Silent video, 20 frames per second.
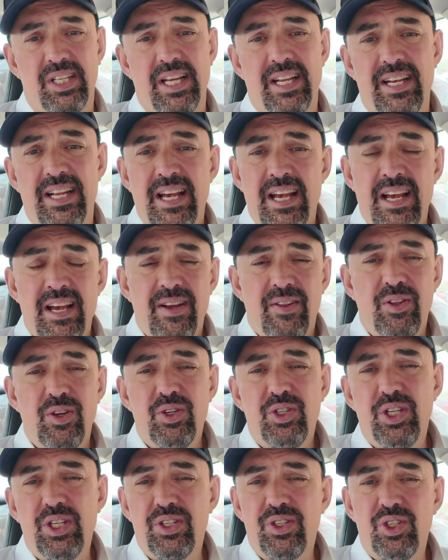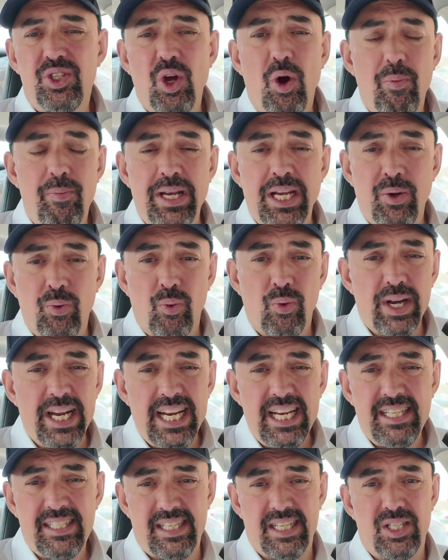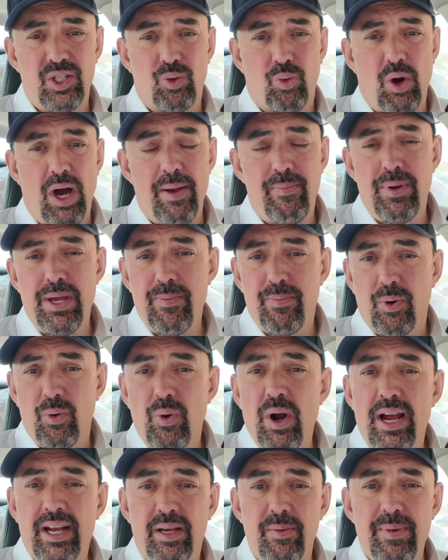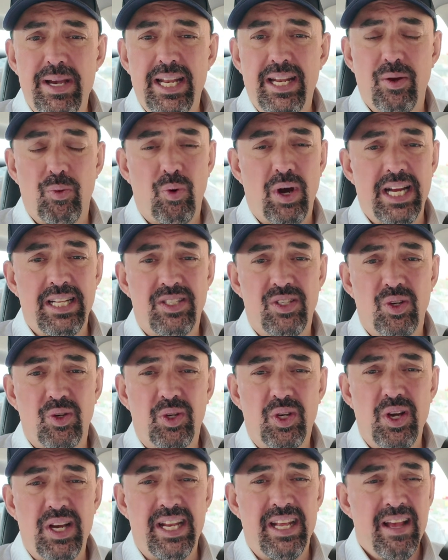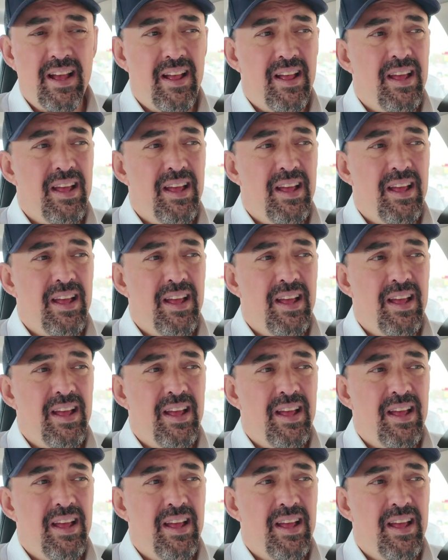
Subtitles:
And there's just so many reasons why people recommend it, why it's so good.